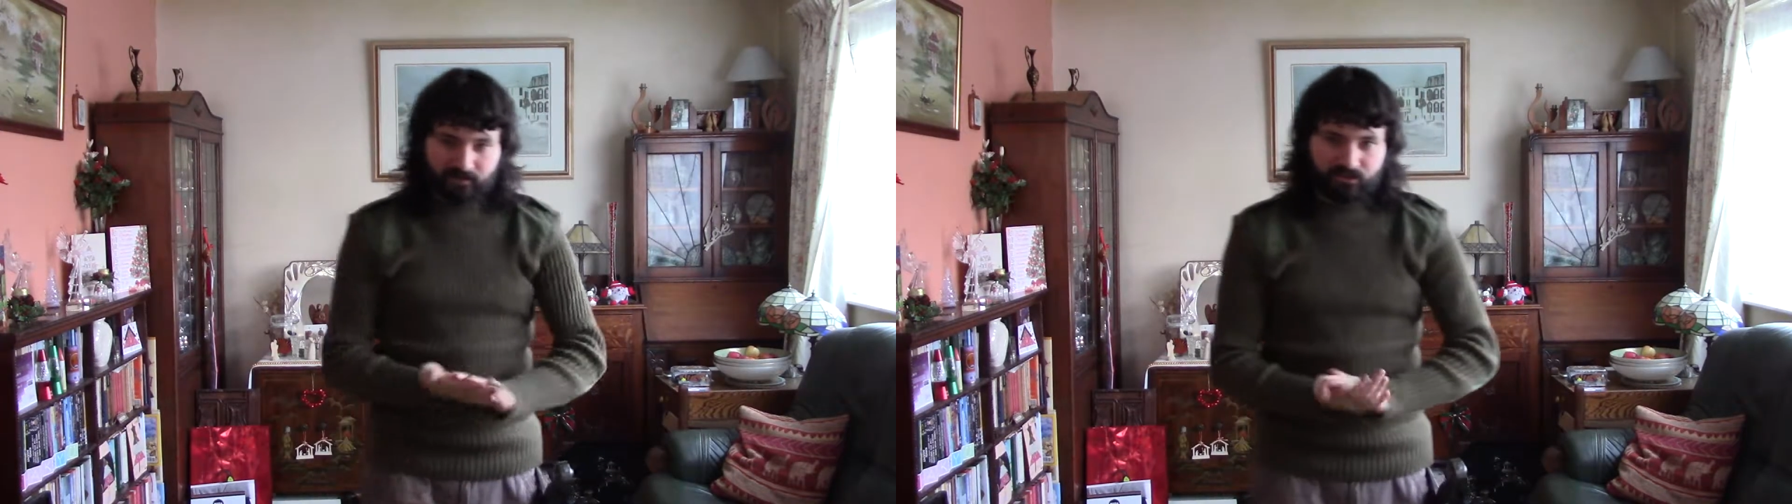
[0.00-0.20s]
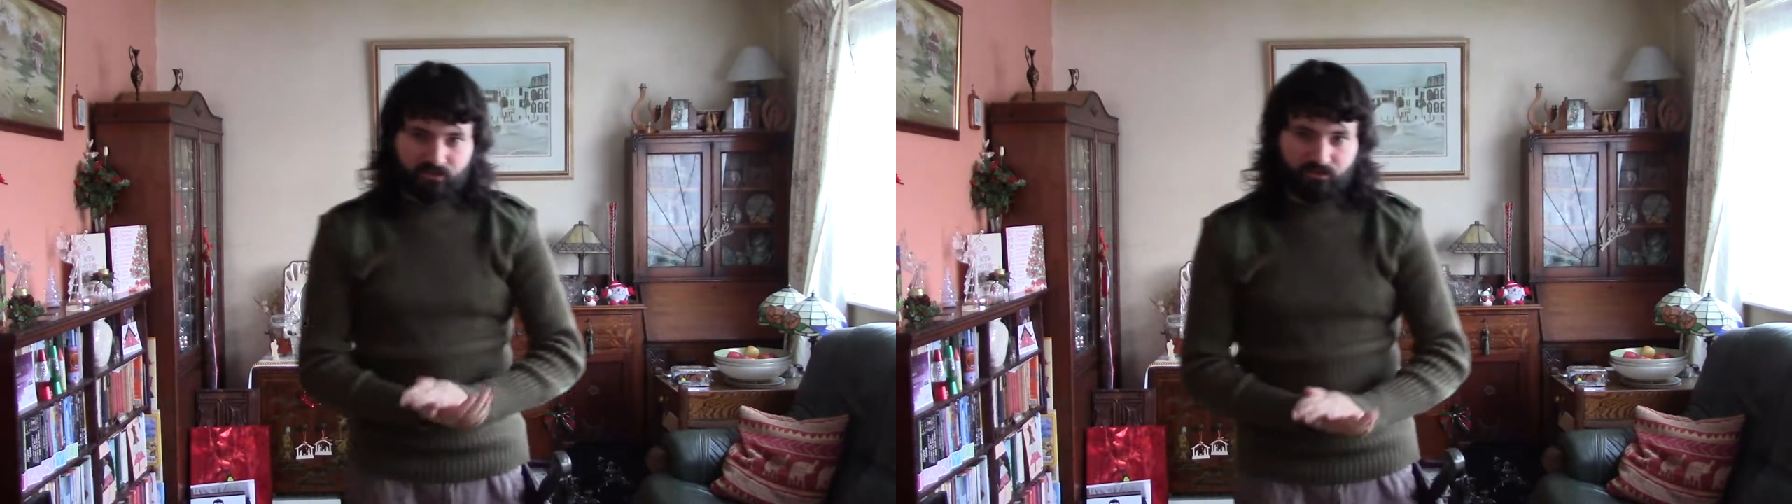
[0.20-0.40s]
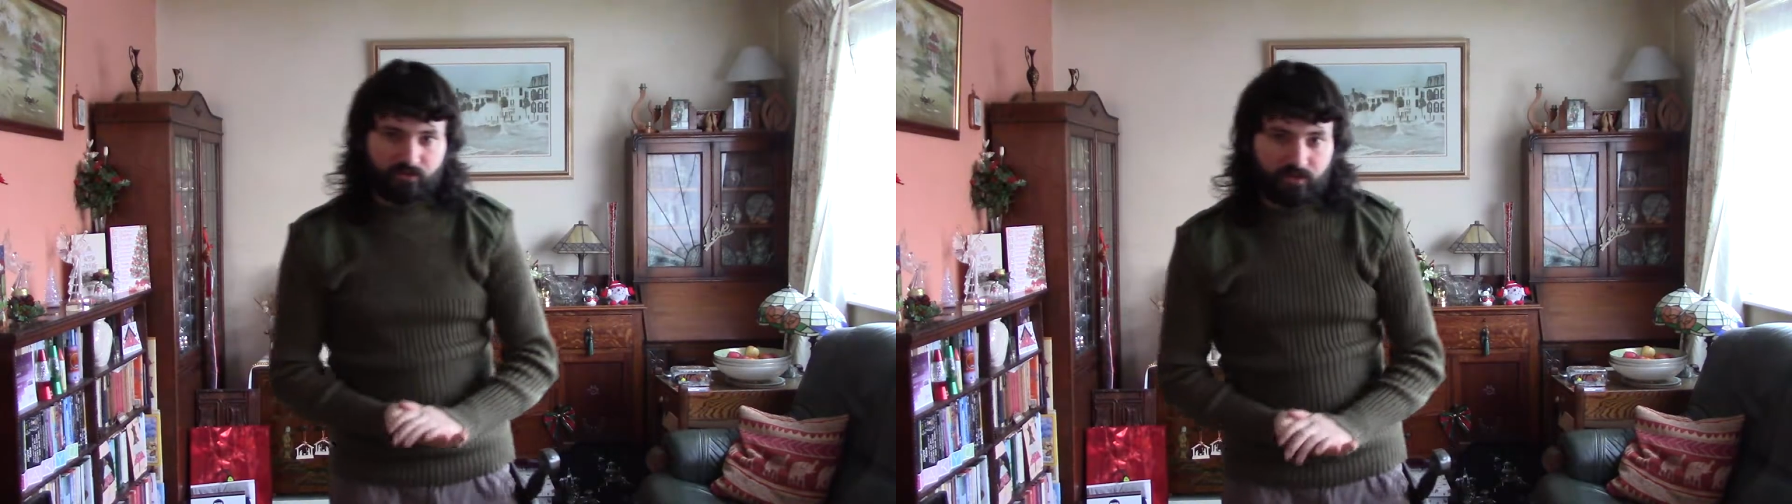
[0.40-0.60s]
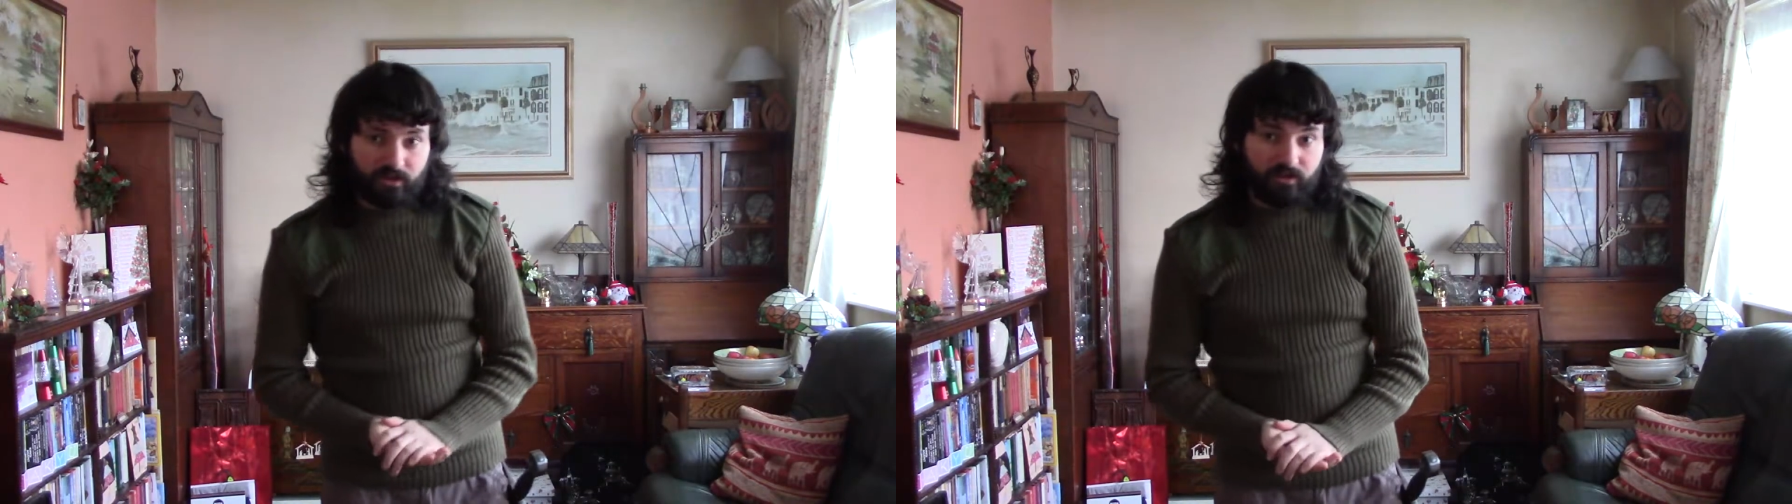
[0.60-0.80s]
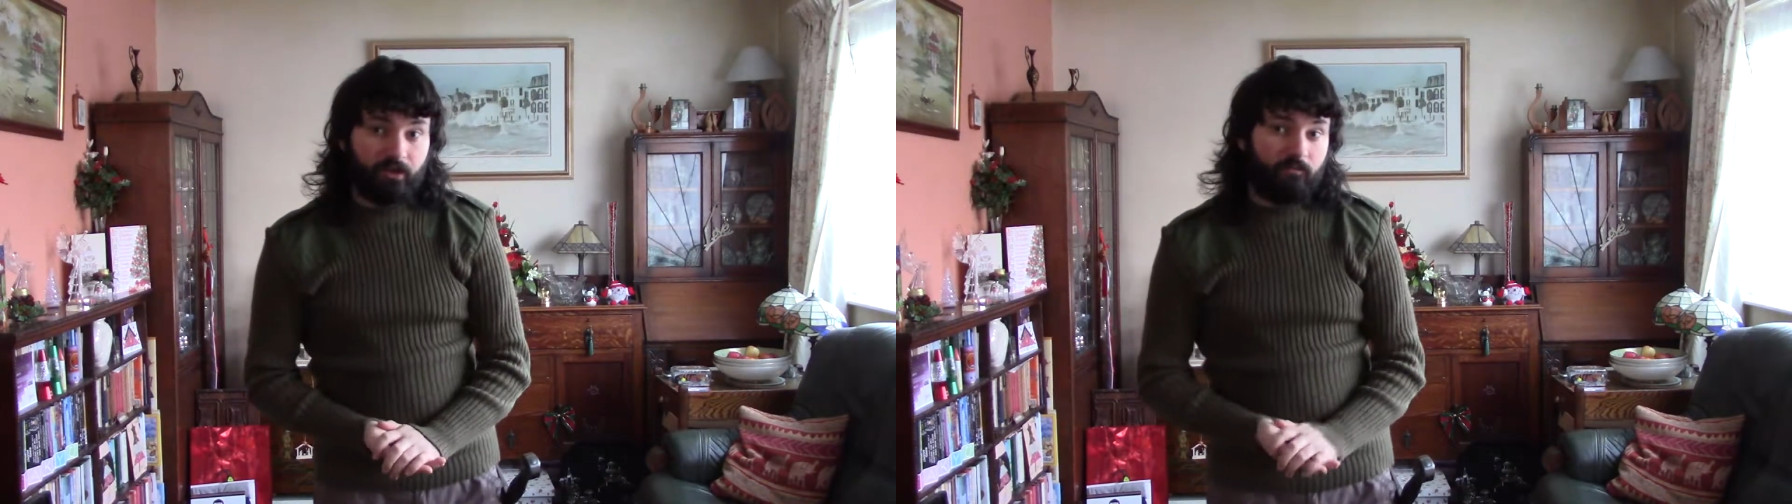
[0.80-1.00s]
So,
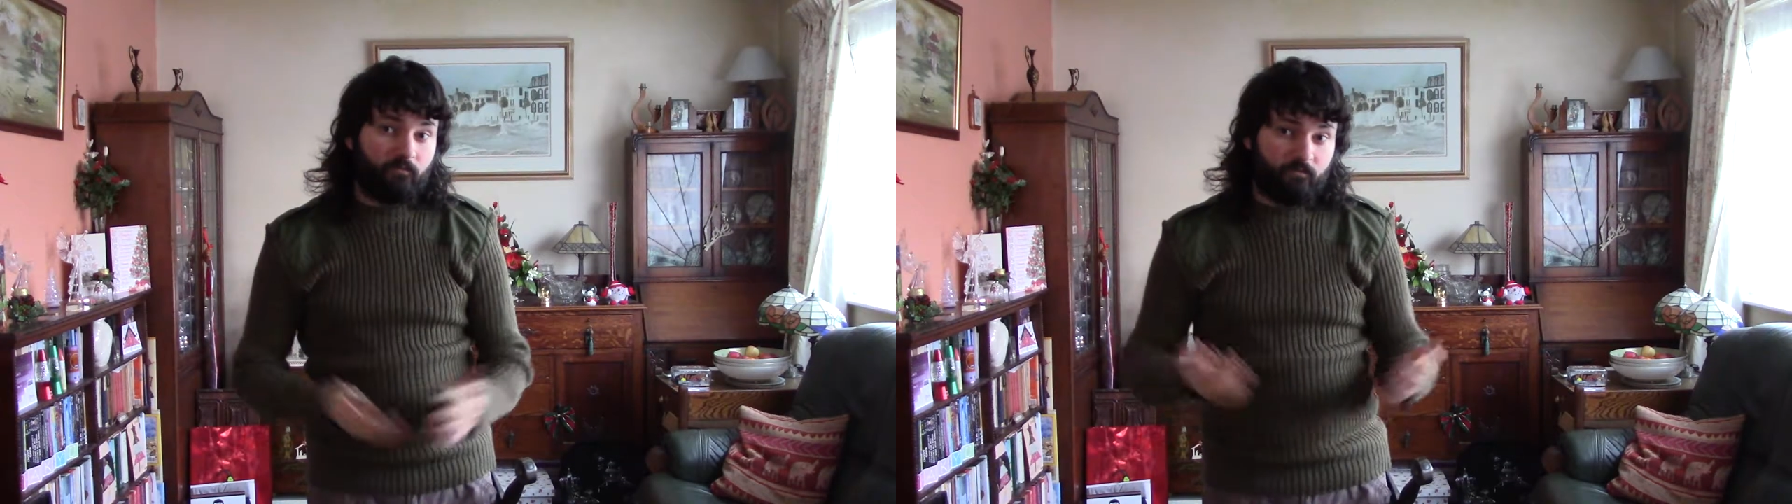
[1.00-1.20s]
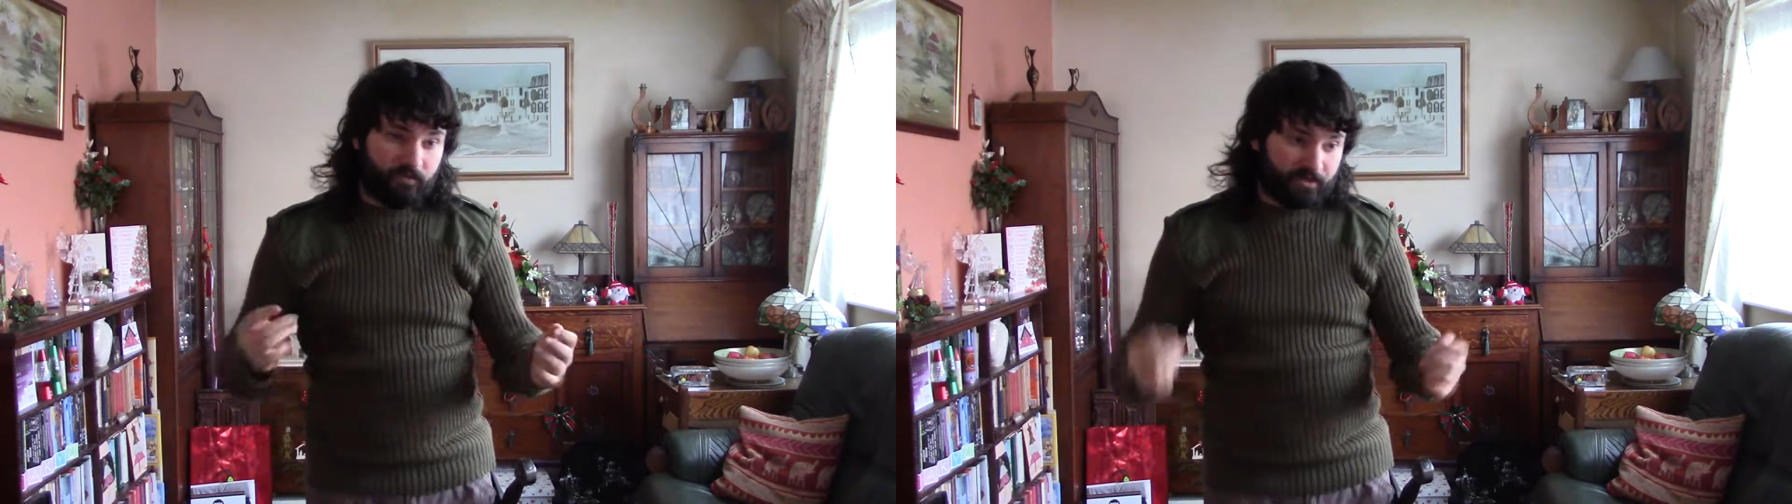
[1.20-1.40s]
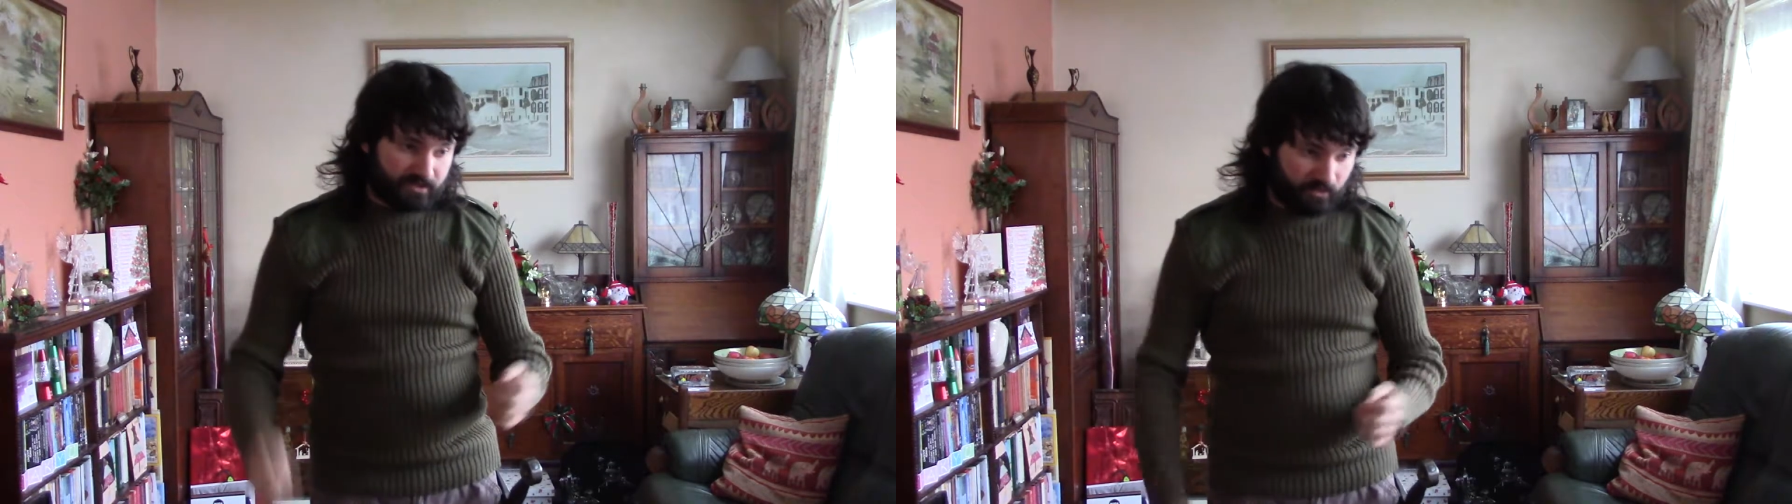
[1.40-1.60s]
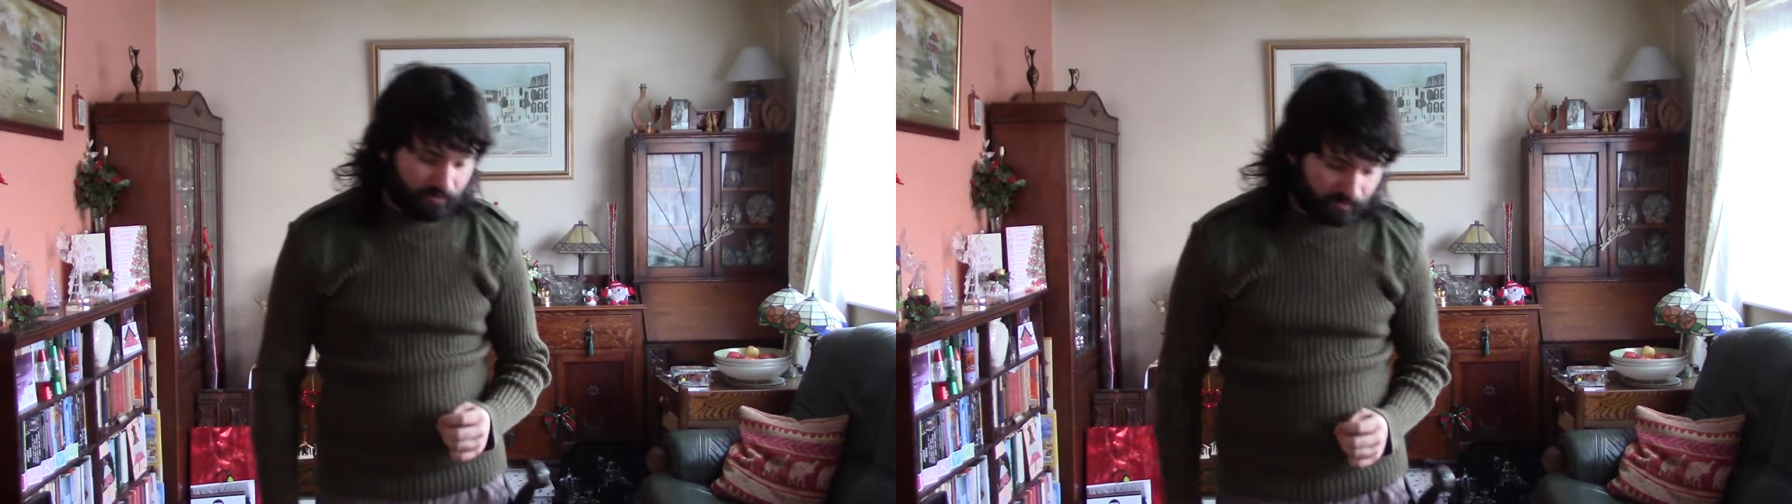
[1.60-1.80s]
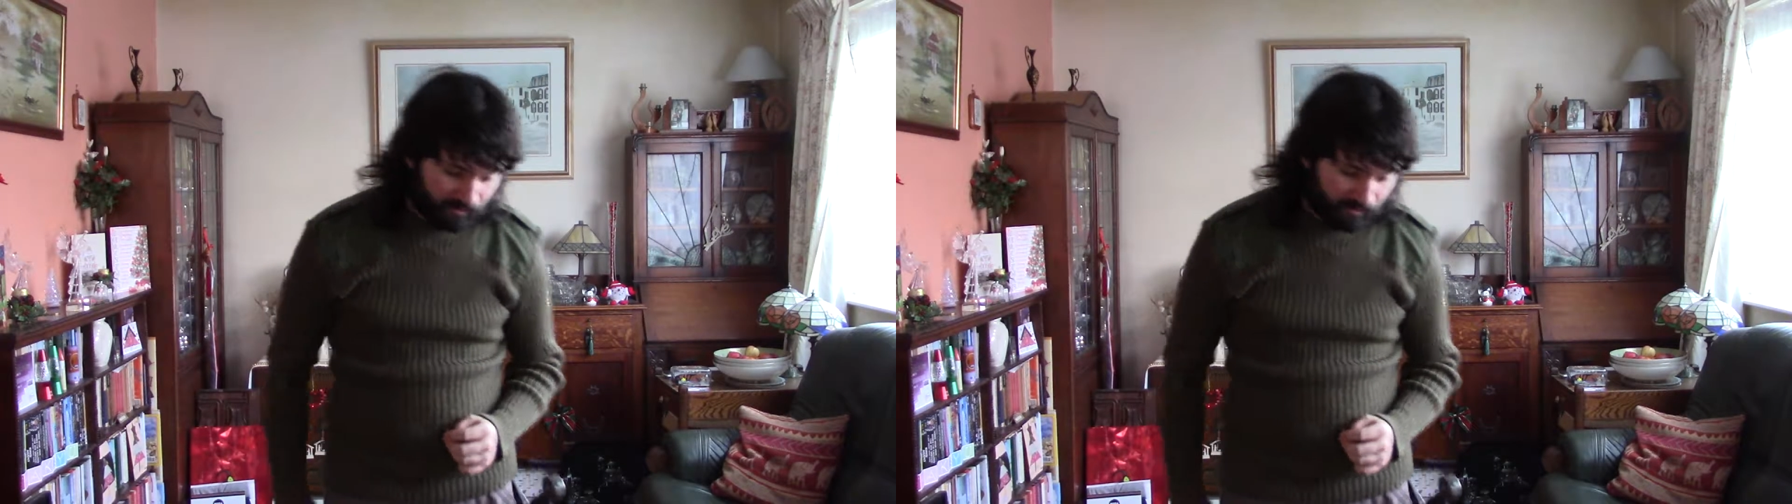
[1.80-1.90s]
firstly, one of the